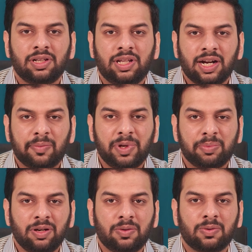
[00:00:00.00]
They are
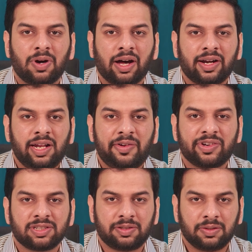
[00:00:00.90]
people who already
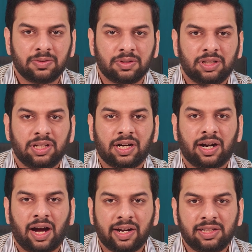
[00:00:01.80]
trust you, they are
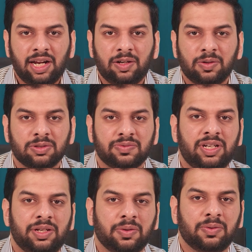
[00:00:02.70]
already close
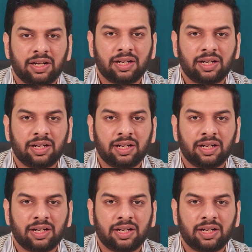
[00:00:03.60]
with you,